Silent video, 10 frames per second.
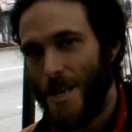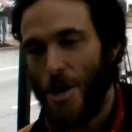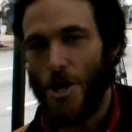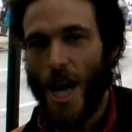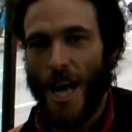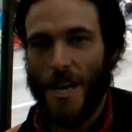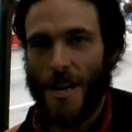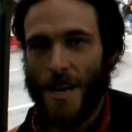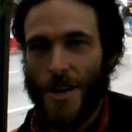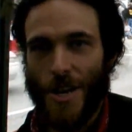You know, you got
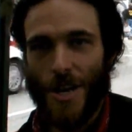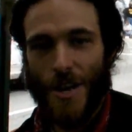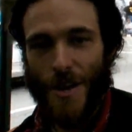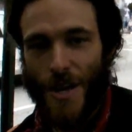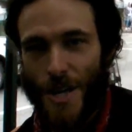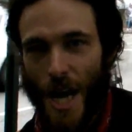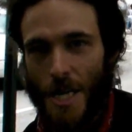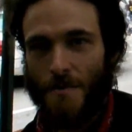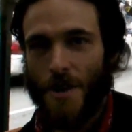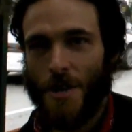
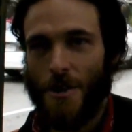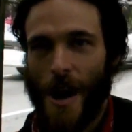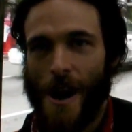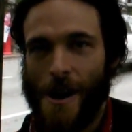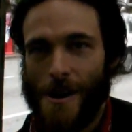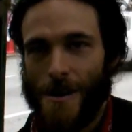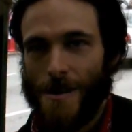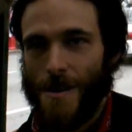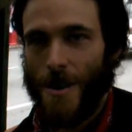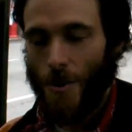dust filling your air,
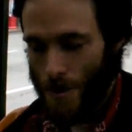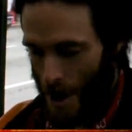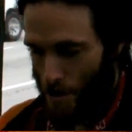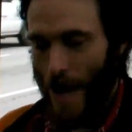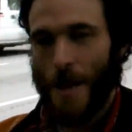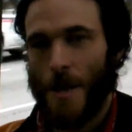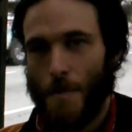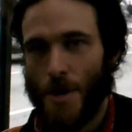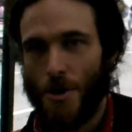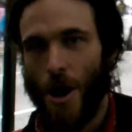coal dust piling up
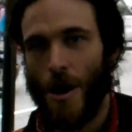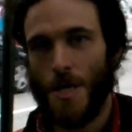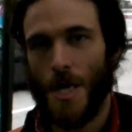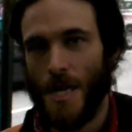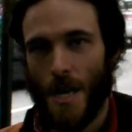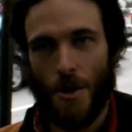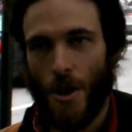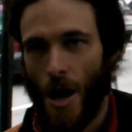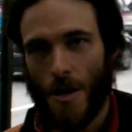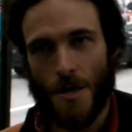on your cars and getting in your
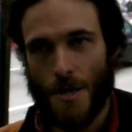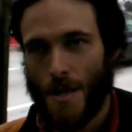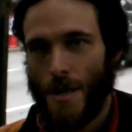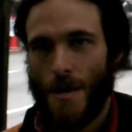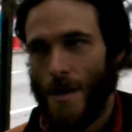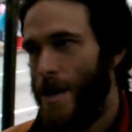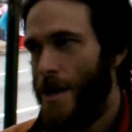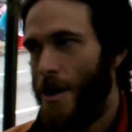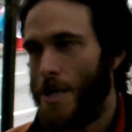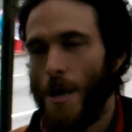lungs.
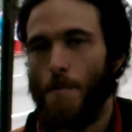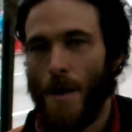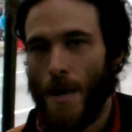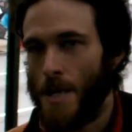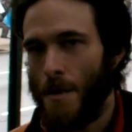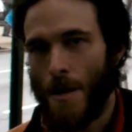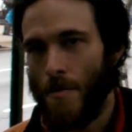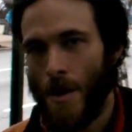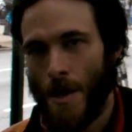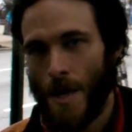You know, in some
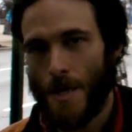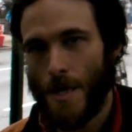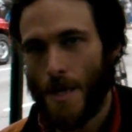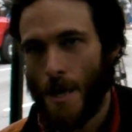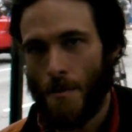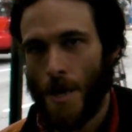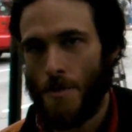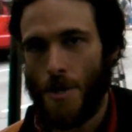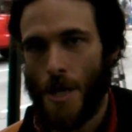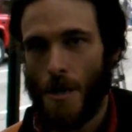communities in southern
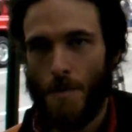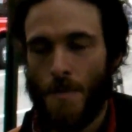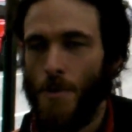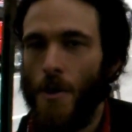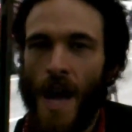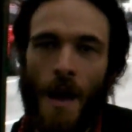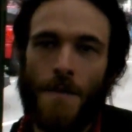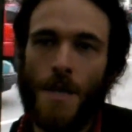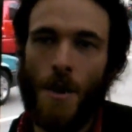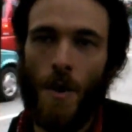West Virginia, people don't have
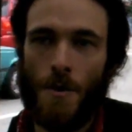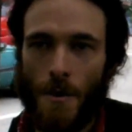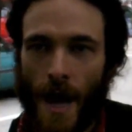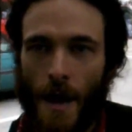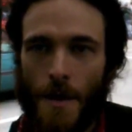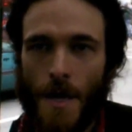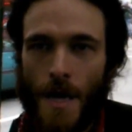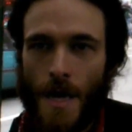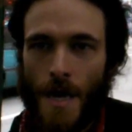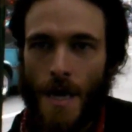to go underground
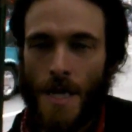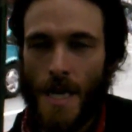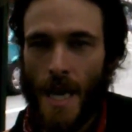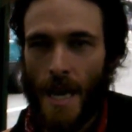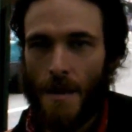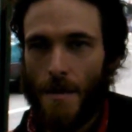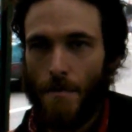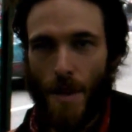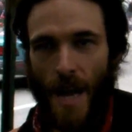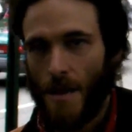to get
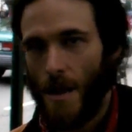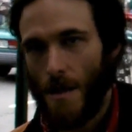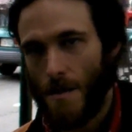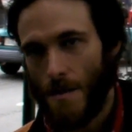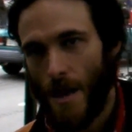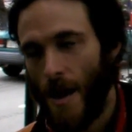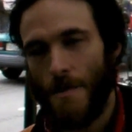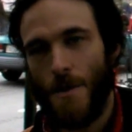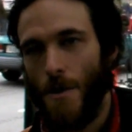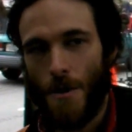black lung. They don't
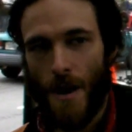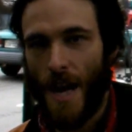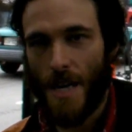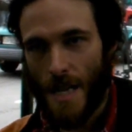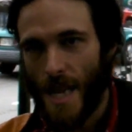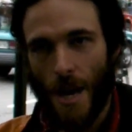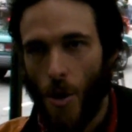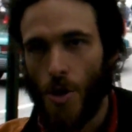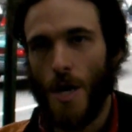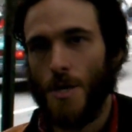have to go underground to get that
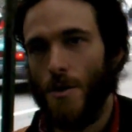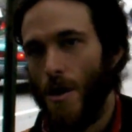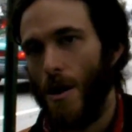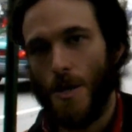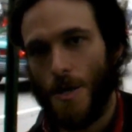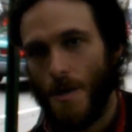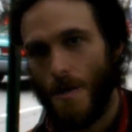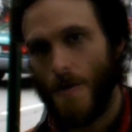coal dust in their lungs.